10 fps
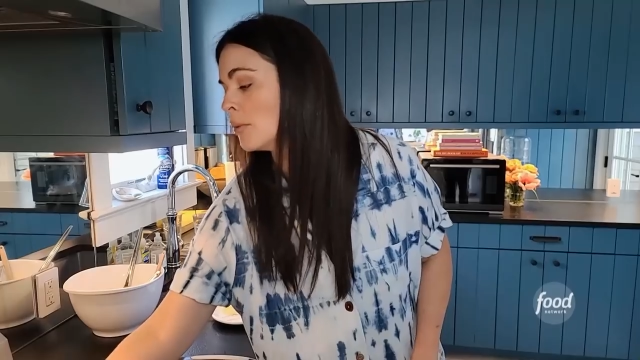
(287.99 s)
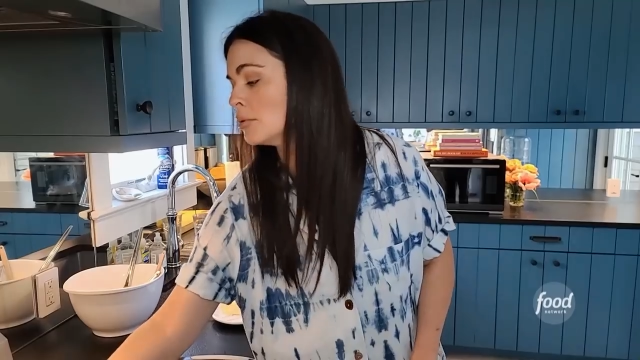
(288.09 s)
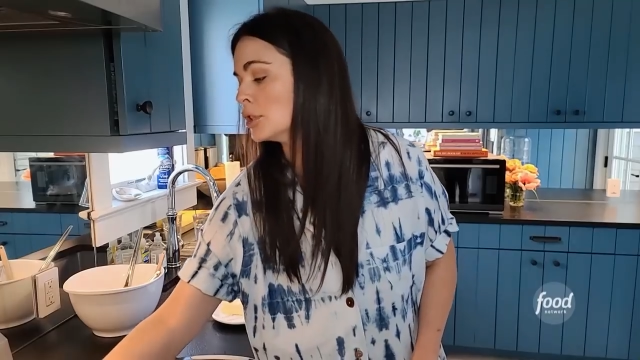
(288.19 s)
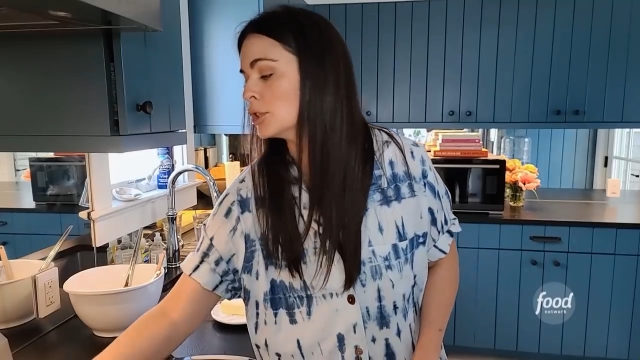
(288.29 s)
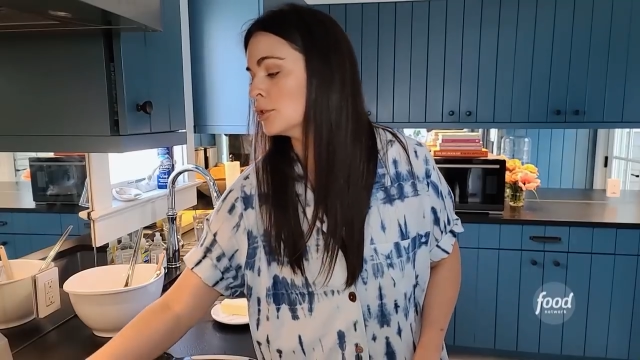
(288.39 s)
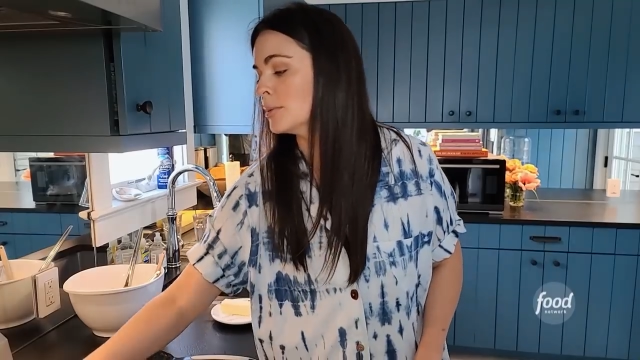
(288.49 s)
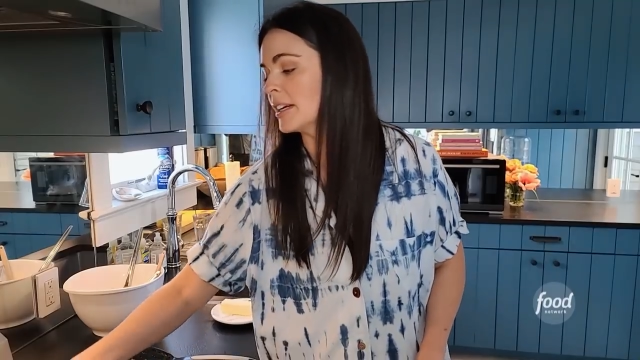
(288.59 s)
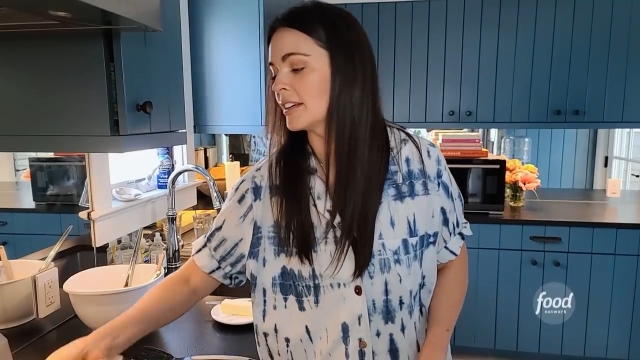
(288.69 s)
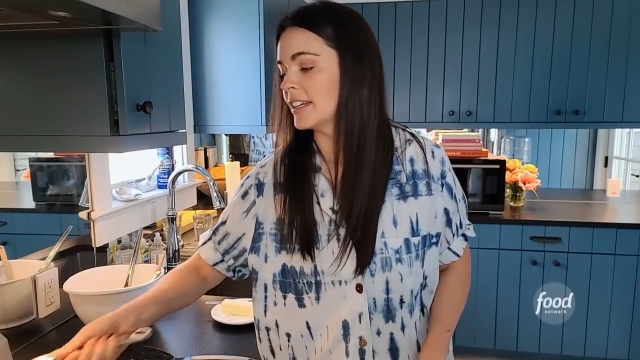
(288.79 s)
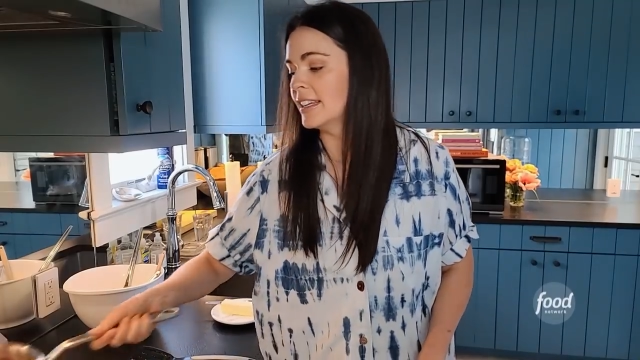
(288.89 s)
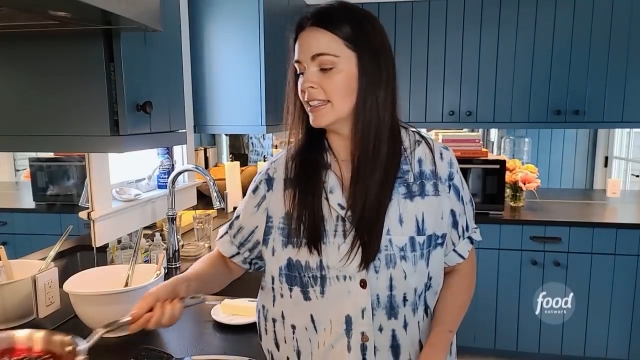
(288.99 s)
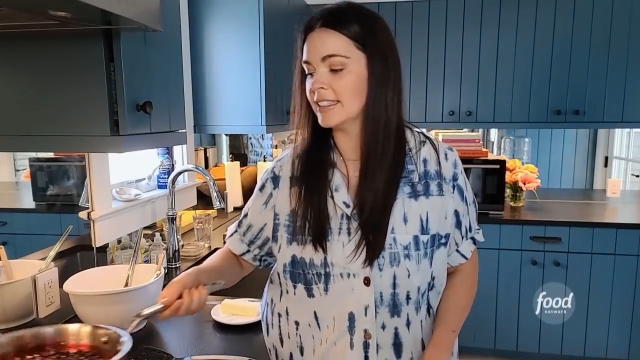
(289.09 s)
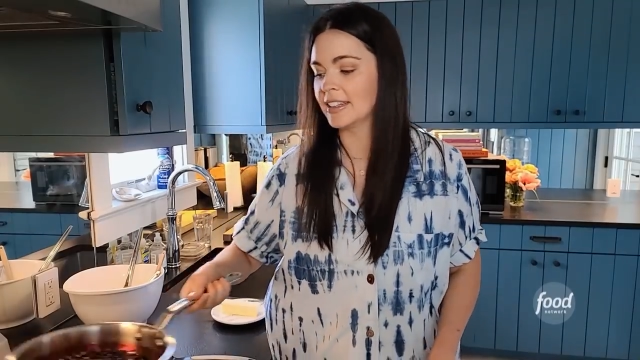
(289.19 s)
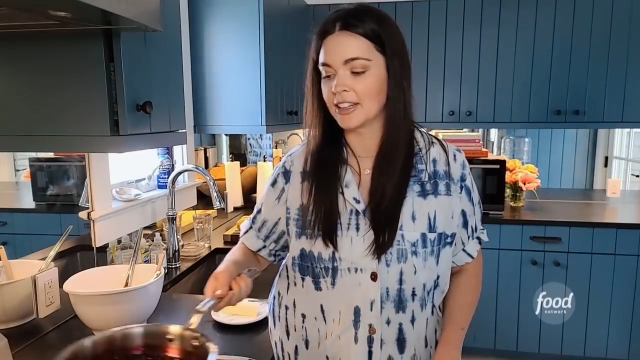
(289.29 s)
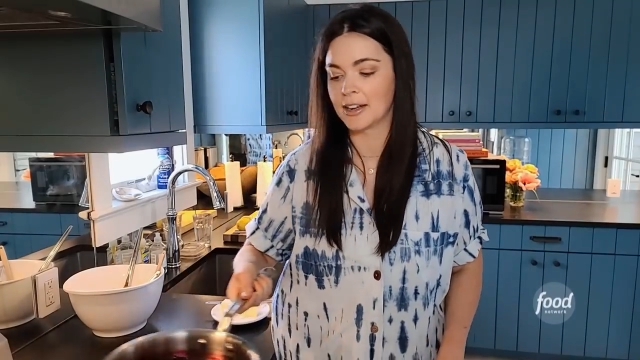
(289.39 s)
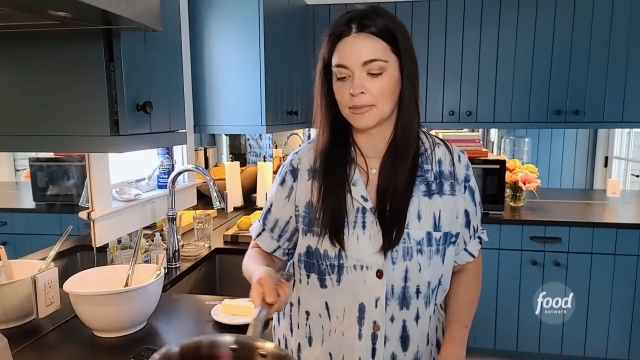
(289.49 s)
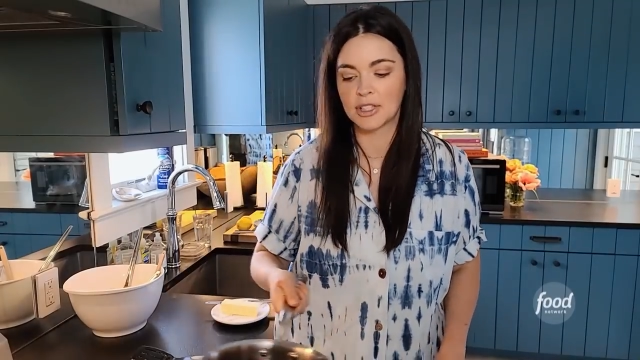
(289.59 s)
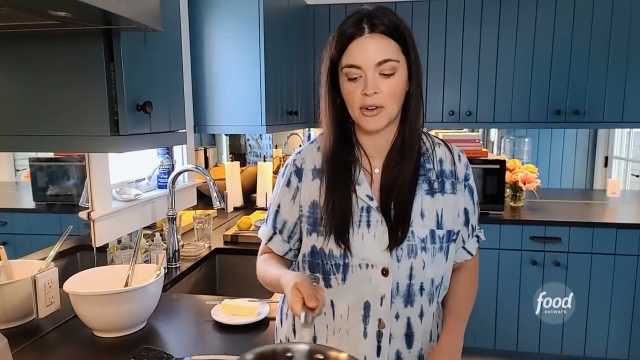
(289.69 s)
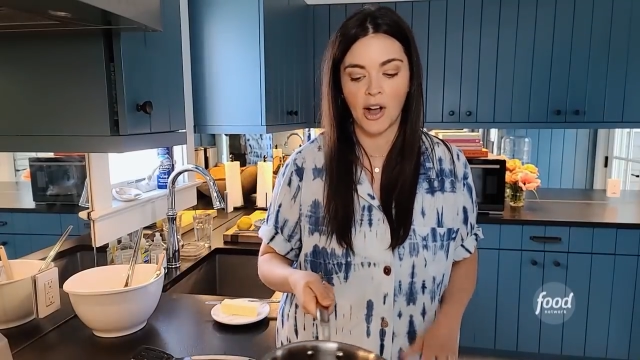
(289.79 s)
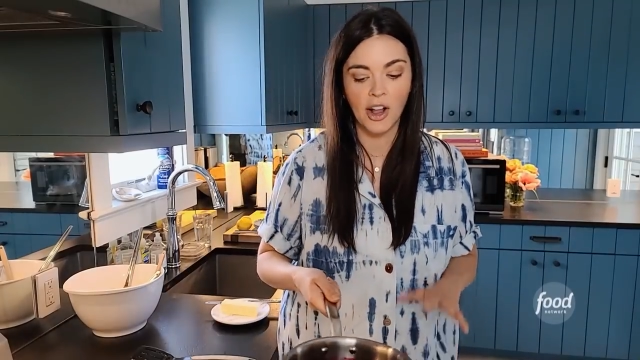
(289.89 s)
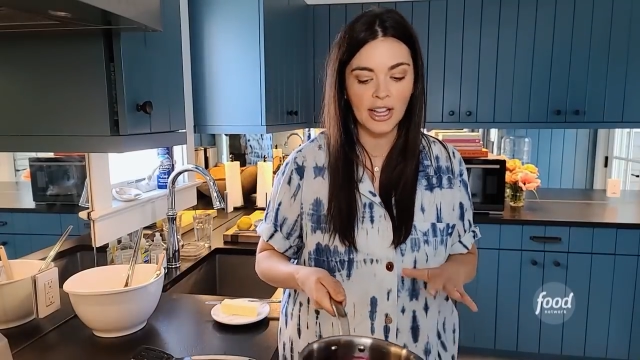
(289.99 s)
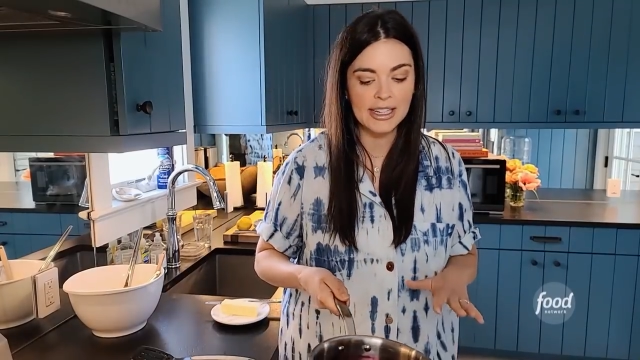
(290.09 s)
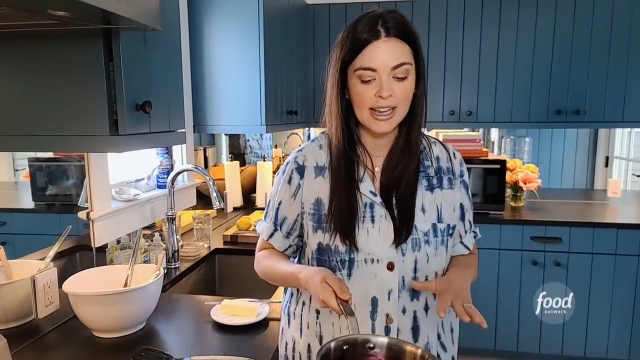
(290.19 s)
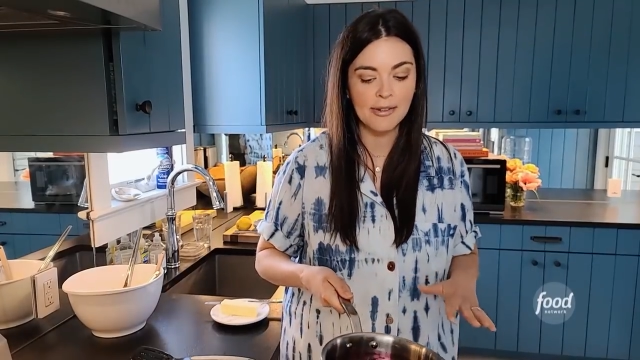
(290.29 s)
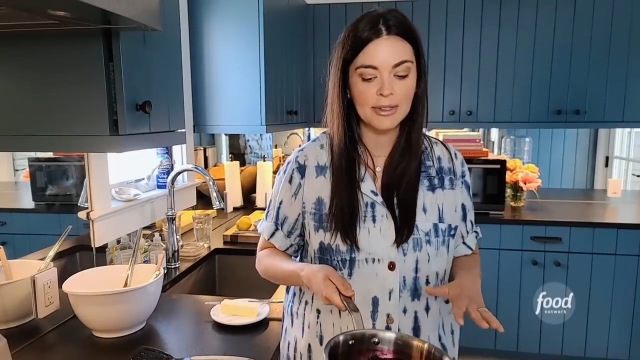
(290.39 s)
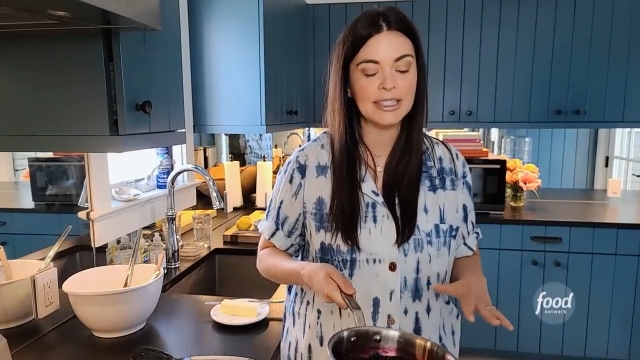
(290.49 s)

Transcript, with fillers: blueberry syrup. So all I did was